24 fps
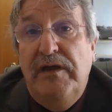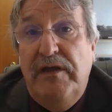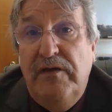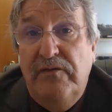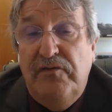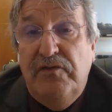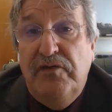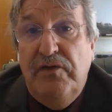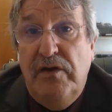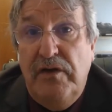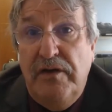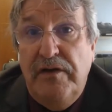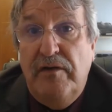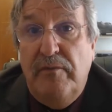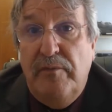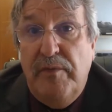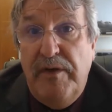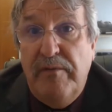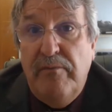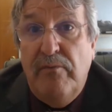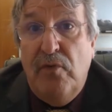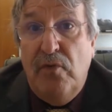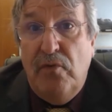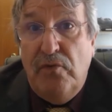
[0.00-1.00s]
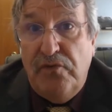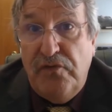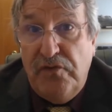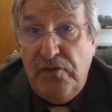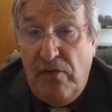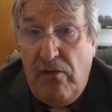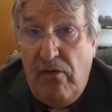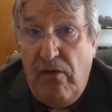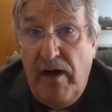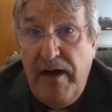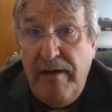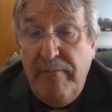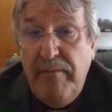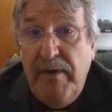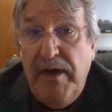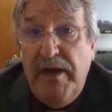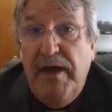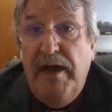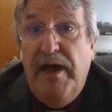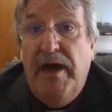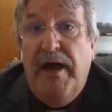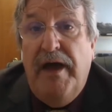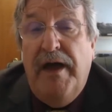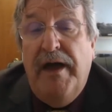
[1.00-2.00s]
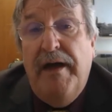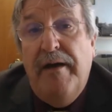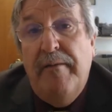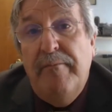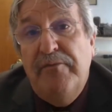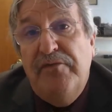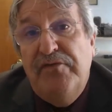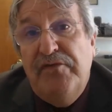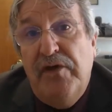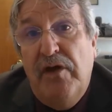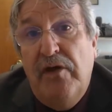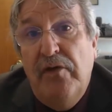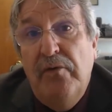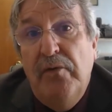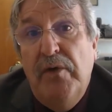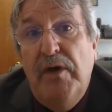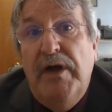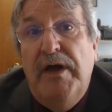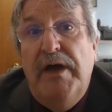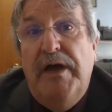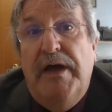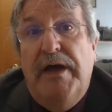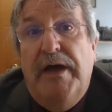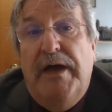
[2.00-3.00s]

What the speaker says: gives you a little bit more time. So